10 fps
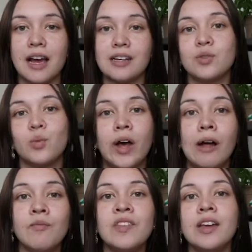as
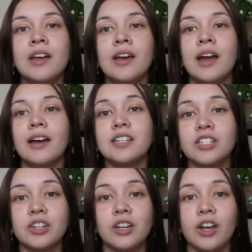well.
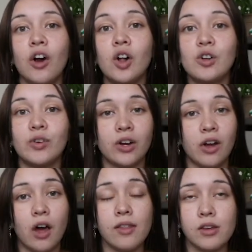Additionally, all of
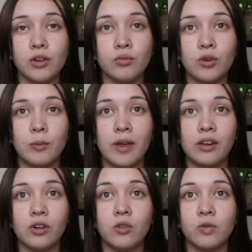our other room
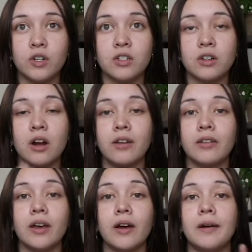makeovers are
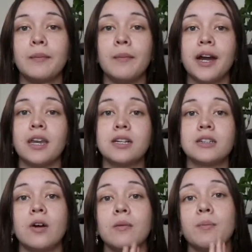there,
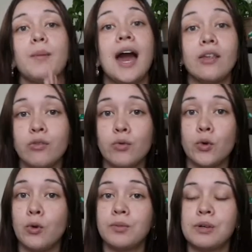minus our
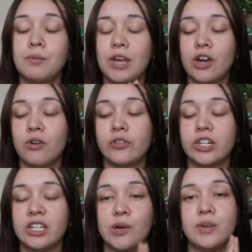bathroom
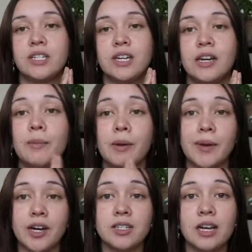makeover that we did at my
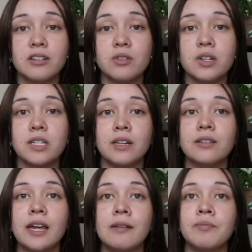parents' house
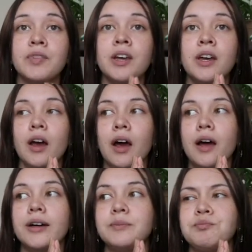recently.
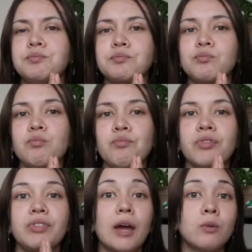
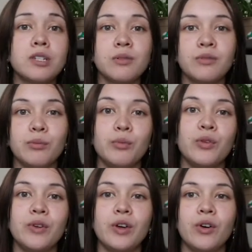That was a
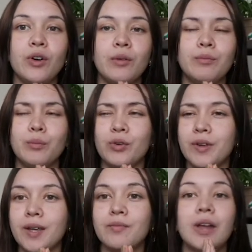
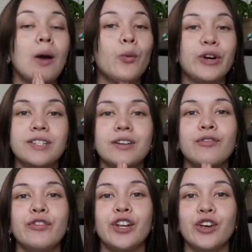that was
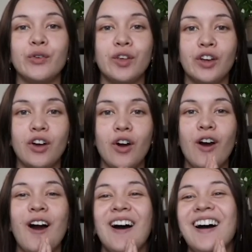a video here
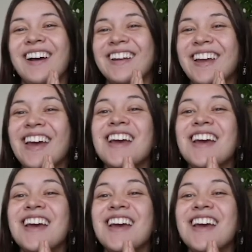on